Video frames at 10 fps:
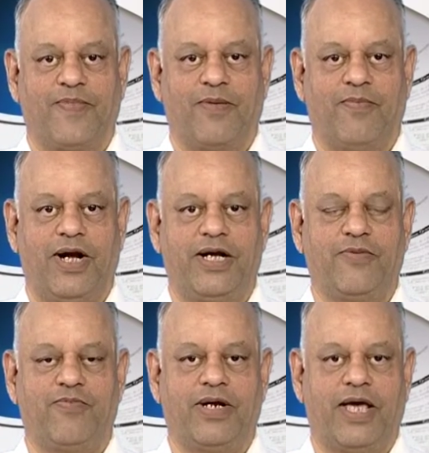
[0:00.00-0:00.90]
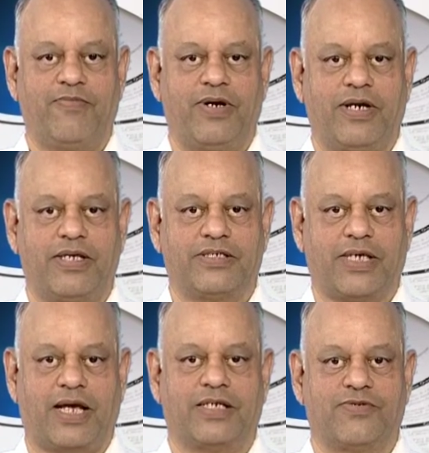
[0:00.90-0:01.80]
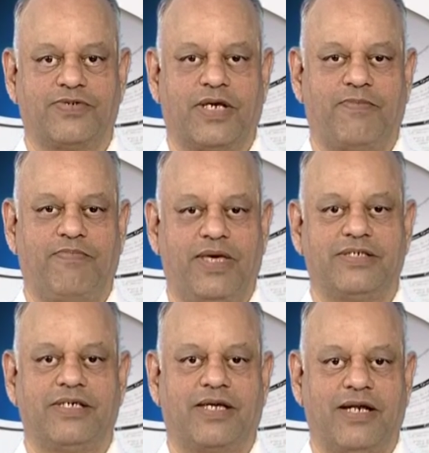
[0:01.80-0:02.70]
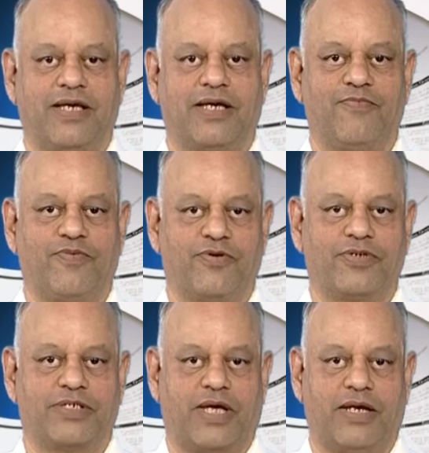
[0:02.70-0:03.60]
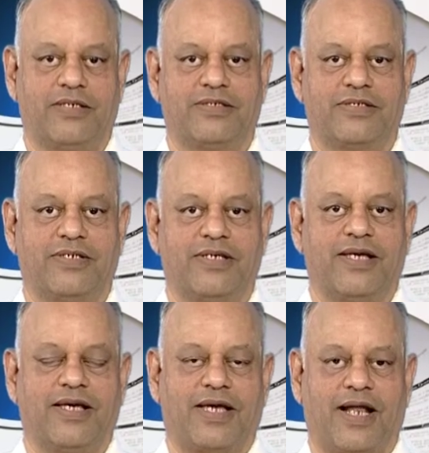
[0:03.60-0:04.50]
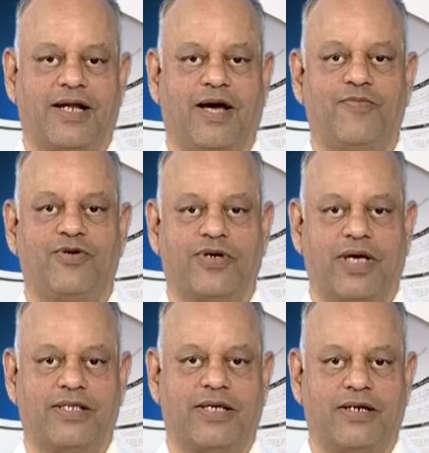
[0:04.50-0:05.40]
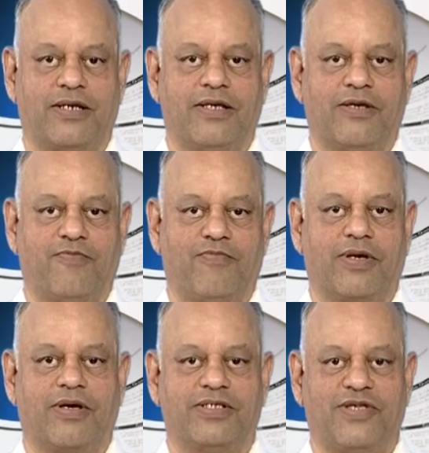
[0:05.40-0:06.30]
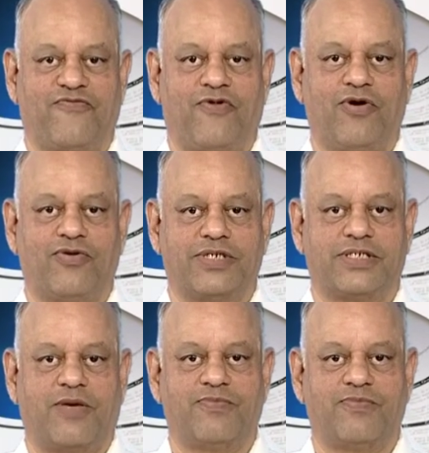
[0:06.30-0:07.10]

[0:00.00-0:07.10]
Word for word: multiple library sites, which are basically computer sites, can come together because they follow the same